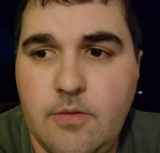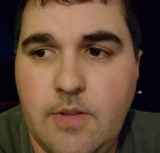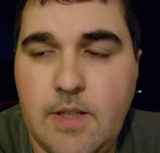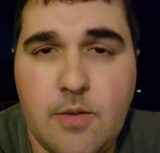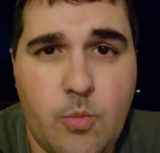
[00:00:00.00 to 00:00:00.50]

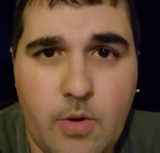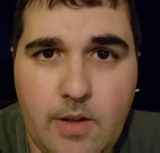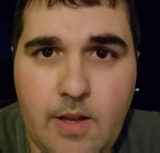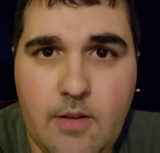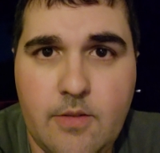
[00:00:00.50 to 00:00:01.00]
get the
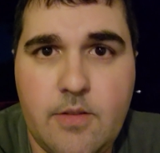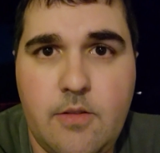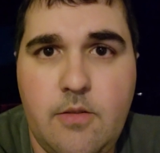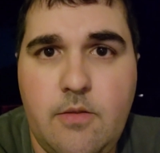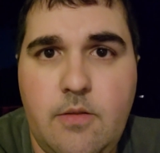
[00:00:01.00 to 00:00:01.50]
warning out
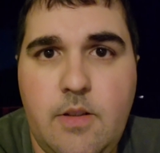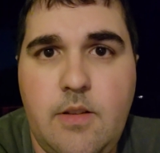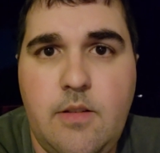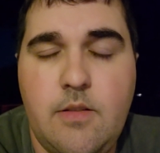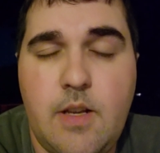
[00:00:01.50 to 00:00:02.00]
to
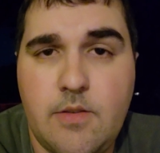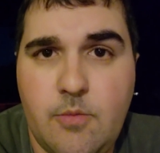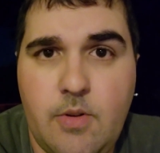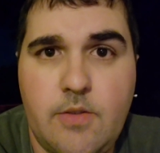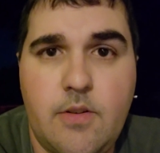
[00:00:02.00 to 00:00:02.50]
the National
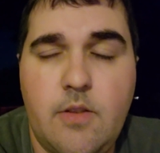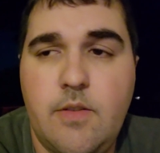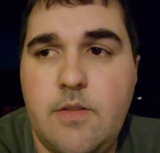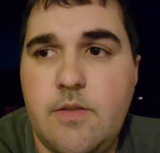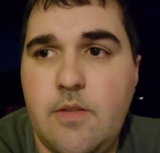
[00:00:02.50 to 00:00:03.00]
Weather
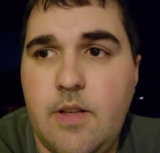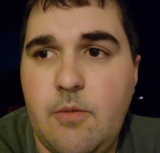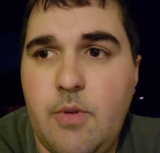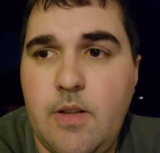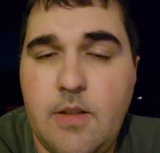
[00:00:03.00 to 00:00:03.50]
Service so that
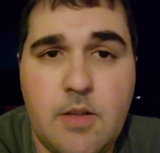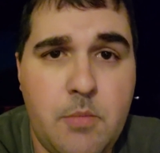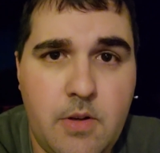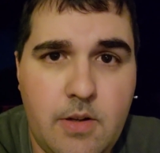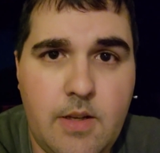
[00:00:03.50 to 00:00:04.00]
way the
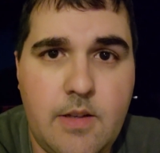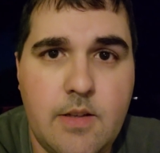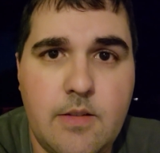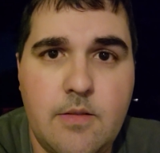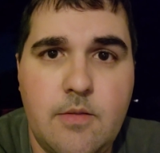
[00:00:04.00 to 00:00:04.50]
community
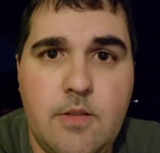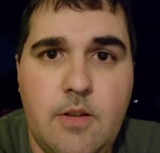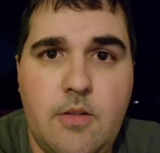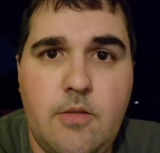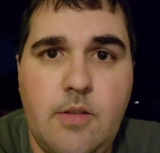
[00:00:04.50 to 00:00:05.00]
can you
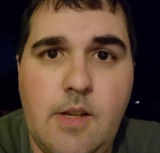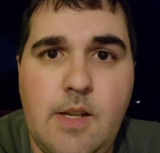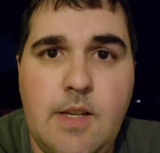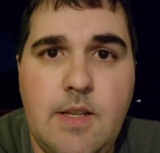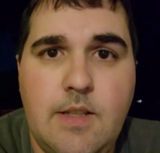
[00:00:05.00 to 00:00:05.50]
know
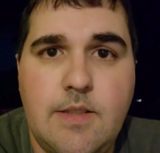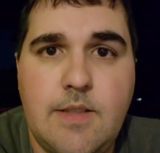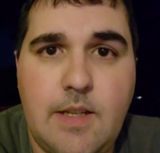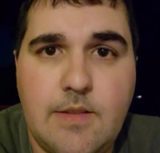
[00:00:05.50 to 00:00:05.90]
stay